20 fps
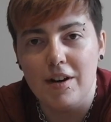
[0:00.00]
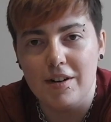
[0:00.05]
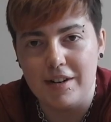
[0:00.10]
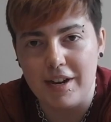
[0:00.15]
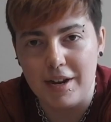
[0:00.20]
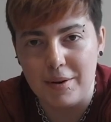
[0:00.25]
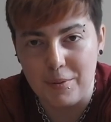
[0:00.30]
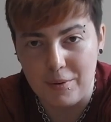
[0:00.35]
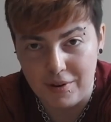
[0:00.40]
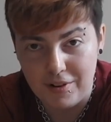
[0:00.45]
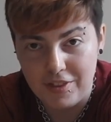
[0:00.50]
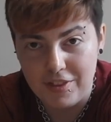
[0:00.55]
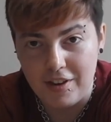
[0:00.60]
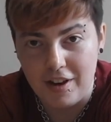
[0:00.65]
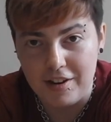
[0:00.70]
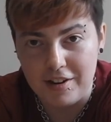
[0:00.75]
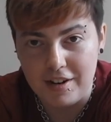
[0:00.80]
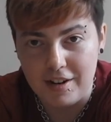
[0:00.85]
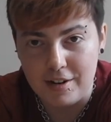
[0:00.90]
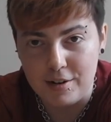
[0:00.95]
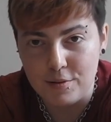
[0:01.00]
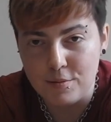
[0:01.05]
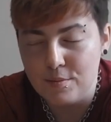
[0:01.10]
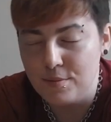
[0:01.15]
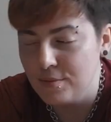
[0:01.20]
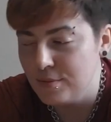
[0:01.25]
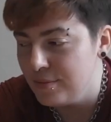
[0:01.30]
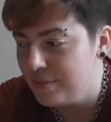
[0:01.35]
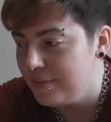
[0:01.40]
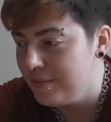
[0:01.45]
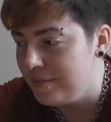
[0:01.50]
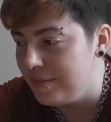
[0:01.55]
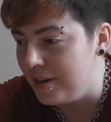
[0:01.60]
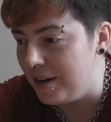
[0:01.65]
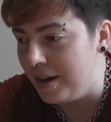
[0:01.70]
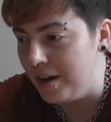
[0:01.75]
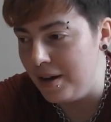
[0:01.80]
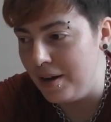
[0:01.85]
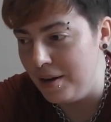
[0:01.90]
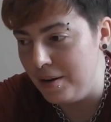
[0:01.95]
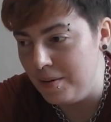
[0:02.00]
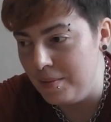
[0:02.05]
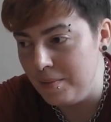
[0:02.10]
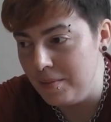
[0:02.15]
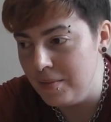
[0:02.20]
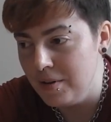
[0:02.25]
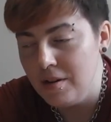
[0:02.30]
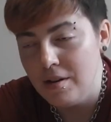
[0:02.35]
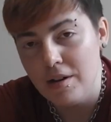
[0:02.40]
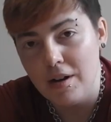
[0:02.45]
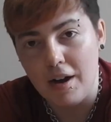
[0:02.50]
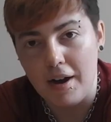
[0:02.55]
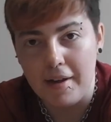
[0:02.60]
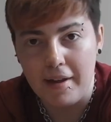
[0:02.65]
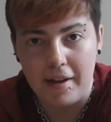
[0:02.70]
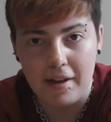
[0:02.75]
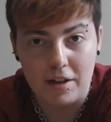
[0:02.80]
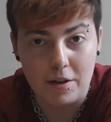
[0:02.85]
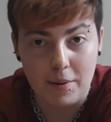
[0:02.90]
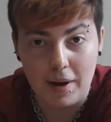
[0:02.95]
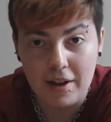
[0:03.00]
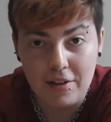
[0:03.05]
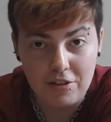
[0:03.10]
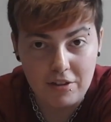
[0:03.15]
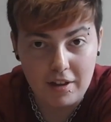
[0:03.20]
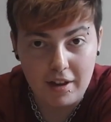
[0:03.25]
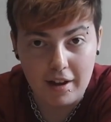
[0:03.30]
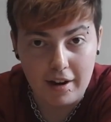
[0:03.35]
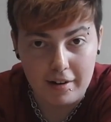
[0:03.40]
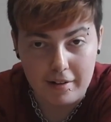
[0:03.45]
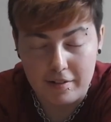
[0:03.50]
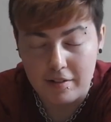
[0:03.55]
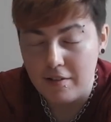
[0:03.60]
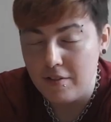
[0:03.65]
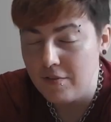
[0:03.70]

Okay, we're inside now. I hear you asking,